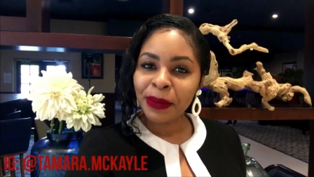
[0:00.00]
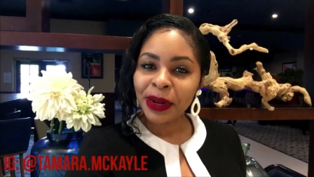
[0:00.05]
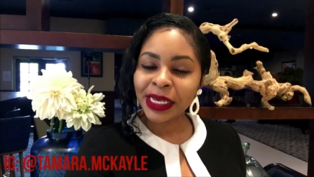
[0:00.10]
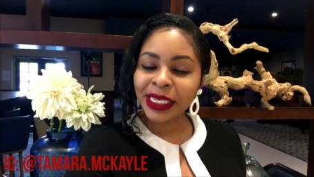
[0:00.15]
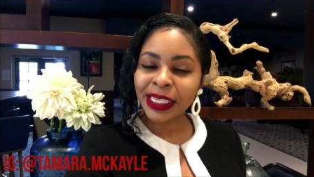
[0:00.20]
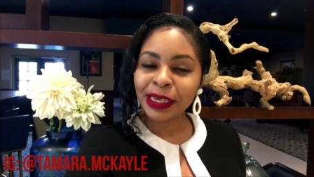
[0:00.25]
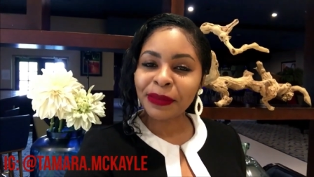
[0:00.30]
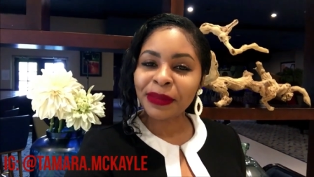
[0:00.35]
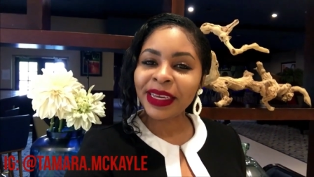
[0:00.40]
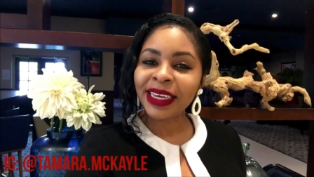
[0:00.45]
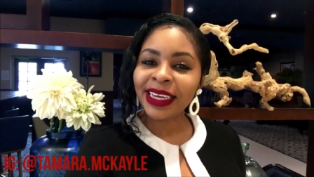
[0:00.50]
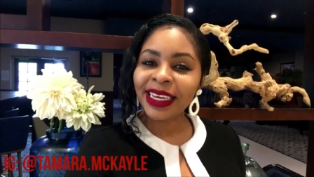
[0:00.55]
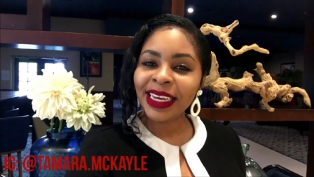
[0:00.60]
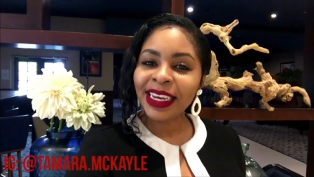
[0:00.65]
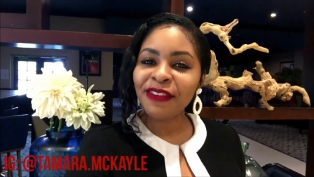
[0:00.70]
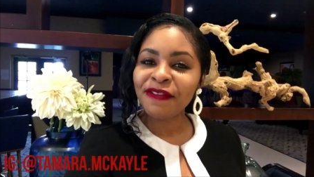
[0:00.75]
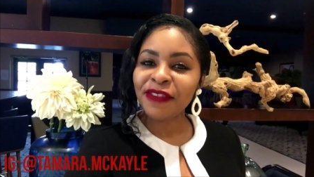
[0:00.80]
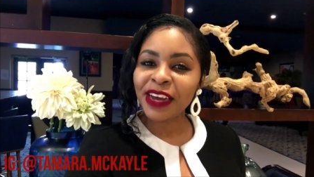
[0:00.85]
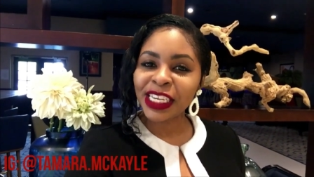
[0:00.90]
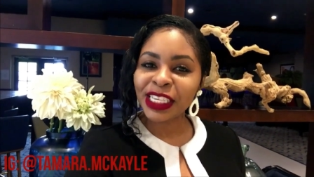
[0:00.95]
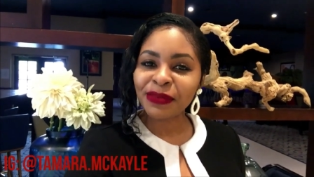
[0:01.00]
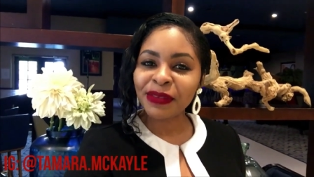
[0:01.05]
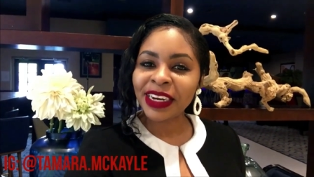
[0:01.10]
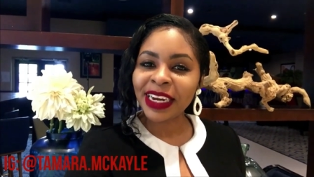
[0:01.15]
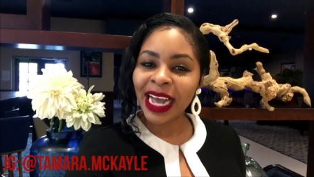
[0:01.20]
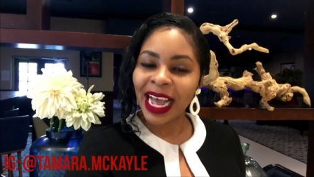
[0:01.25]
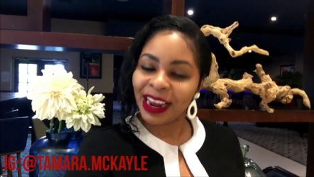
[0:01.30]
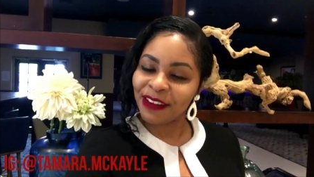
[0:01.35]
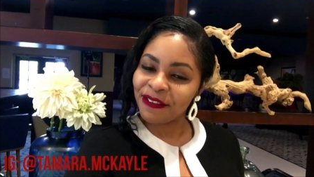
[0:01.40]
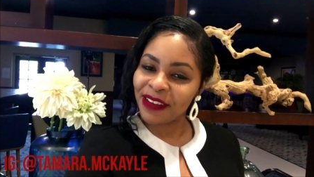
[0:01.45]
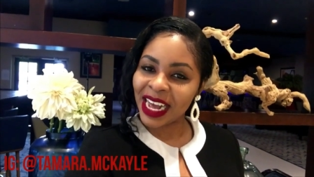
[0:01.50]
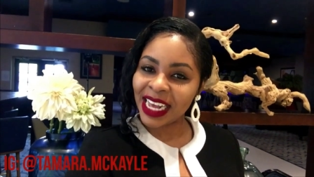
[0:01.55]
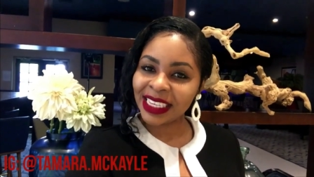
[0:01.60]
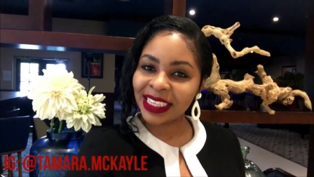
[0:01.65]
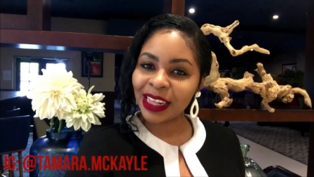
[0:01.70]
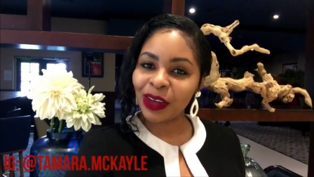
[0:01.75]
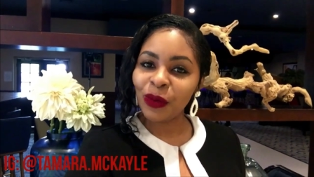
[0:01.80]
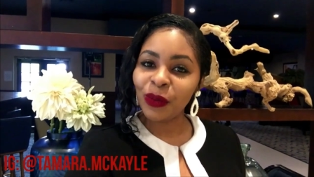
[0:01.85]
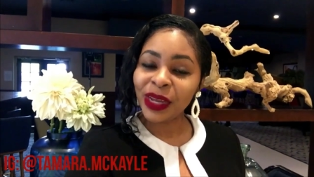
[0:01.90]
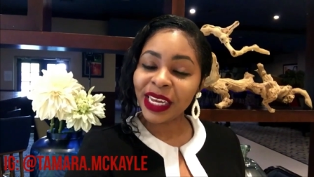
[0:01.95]
plus some key investment
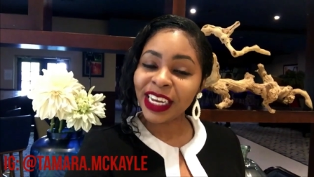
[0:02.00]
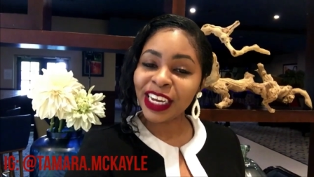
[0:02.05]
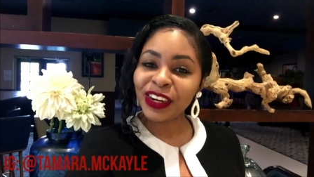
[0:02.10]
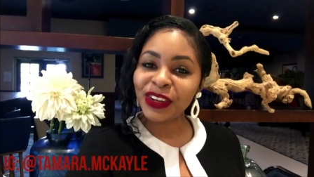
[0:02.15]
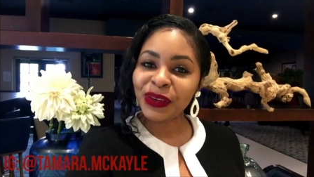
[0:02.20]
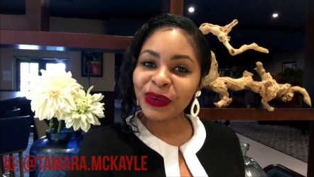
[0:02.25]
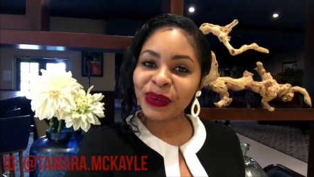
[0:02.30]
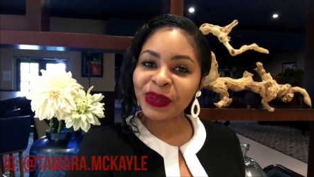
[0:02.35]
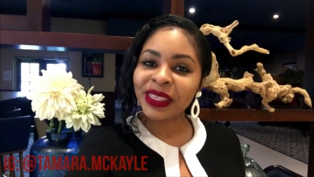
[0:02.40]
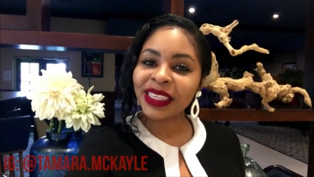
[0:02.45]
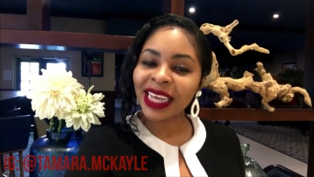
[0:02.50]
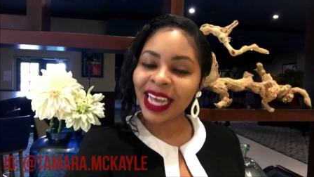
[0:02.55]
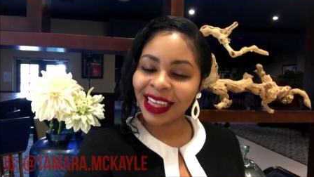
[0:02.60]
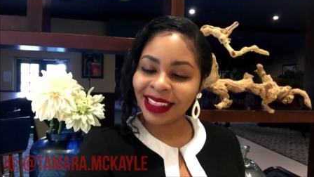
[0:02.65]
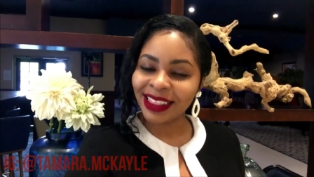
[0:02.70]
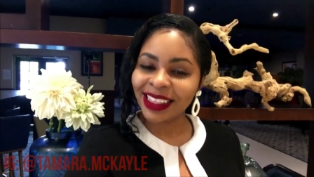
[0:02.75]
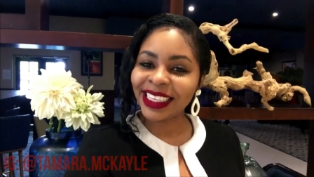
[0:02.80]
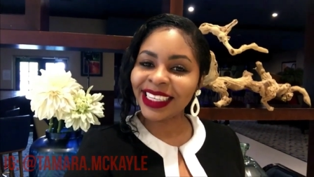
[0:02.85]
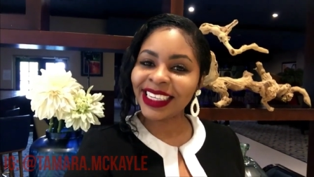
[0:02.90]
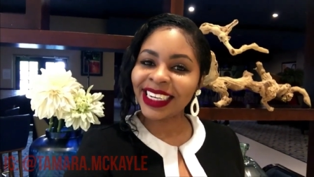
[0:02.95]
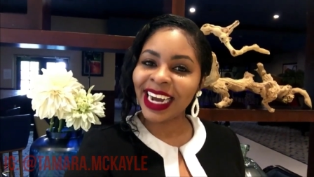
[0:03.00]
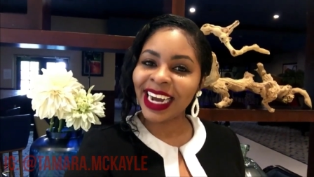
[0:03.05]
advice that we can use at this